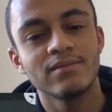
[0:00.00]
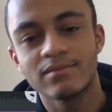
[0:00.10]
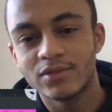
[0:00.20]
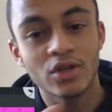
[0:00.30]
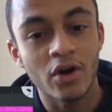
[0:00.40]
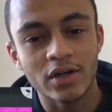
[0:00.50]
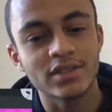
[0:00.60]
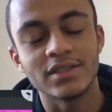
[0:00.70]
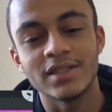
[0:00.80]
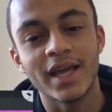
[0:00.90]
talk
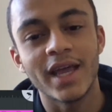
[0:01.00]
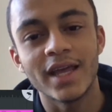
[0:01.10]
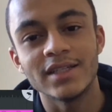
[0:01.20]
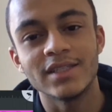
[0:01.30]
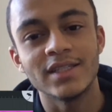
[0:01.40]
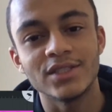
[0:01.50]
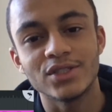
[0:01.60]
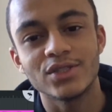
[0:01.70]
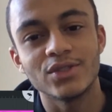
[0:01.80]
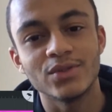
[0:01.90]
today is
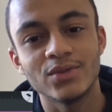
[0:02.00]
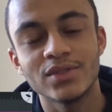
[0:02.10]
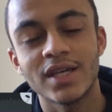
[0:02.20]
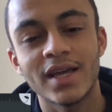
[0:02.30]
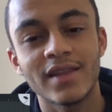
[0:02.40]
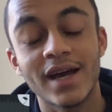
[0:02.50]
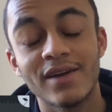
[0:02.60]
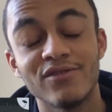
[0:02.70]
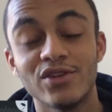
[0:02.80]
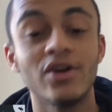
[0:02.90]
to say that I've
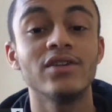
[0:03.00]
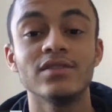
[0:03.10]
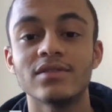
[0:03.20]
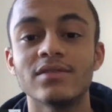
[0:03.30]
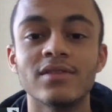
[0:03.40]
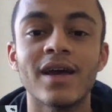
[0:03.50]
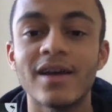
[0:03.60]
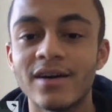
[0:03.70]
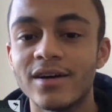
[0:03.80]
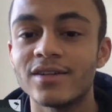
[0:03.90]
learned
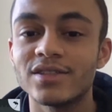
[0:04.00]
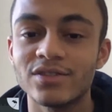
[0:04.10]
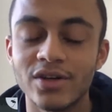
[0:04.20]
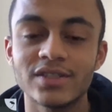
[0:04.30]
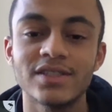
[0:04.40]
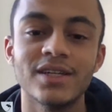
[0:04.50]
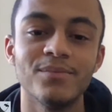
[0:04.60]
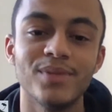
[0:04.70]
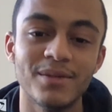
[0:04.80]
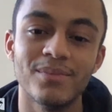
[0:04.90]
that starting
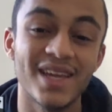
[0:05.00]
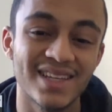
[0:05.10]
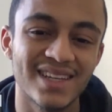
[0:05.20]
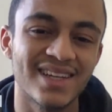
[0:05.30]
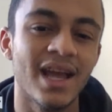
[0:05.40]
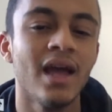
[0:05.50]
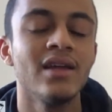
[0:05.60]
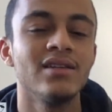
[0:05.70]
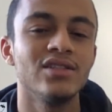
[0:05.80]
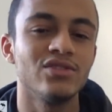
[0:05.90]
beat making
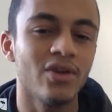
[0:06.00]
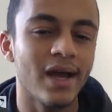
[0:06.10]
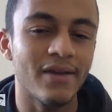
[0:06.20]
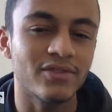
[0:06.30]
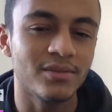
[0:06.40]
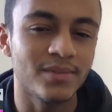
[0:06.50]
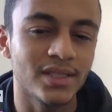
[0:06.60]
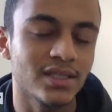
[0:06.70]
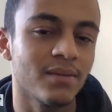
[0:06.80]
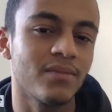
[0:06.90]
does not have to be
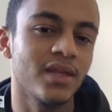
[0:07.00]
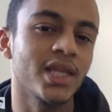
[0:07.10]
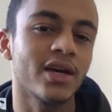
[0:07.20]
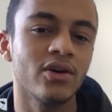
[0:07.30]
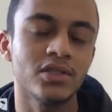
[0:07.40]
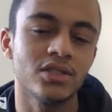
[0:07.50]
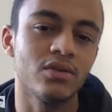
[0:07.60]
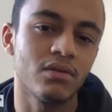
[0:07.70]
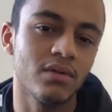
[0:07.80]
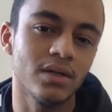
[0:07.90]
something that costs you
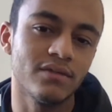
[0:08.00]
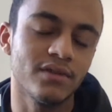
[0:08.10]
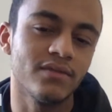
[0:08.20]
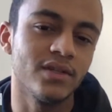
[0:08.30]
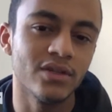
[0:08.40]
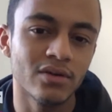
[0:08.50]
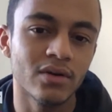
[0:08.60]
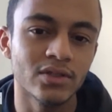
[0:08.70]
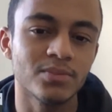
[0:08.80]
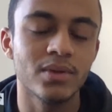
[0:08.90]
350
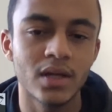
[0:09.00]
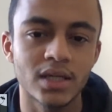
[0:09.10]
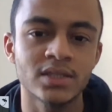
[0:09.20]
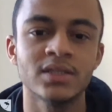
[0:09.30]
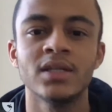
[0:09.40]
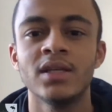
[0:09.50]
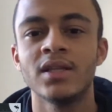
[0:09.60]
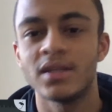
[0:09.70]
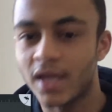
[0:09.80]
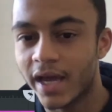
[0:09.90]
euros plus
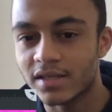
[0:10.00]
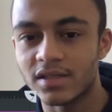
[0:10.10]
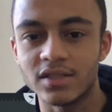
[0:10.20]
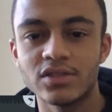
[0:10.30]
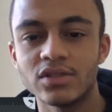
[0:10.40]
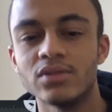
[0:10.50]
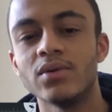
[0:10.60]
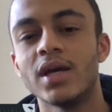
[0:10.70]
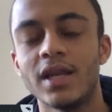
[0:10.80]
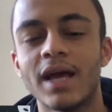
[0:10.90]
the access to
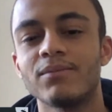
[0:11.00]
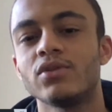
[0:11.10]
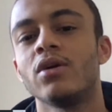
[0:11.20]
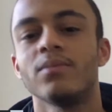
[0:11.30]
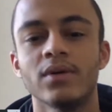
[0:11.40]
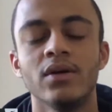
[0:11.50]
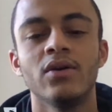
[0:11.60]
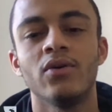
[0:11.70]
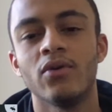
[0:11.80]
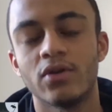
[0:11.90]
a laptop
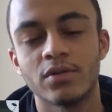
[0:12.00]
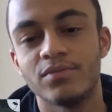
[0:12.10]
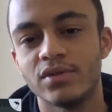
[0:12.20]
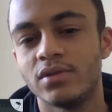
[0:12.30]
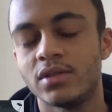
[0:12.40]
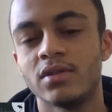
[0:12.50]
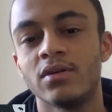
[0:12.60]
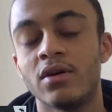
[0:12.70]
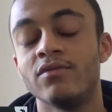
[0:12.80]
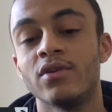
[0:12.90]
or computer
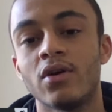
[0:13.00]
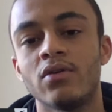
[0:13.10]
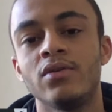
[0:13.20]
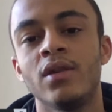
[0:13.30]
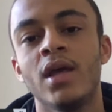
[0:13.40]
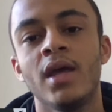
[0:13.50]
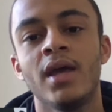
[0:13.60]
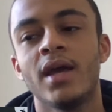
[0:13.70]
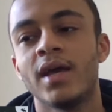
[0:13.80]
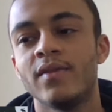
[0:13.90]
of your own,
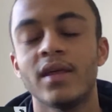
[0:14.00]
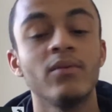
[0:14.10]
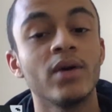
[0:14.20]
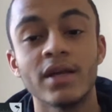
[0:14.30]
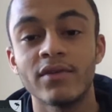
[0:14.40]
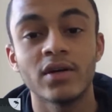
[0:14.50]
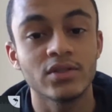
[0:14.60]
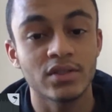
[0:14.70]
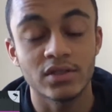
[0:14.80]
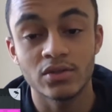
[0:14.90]
and then whatever else
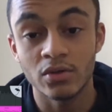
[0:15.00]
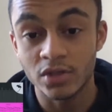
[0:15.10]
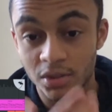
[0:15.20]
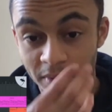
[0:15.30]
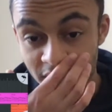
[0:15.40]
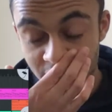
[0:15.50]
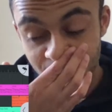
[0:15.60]
in storage space.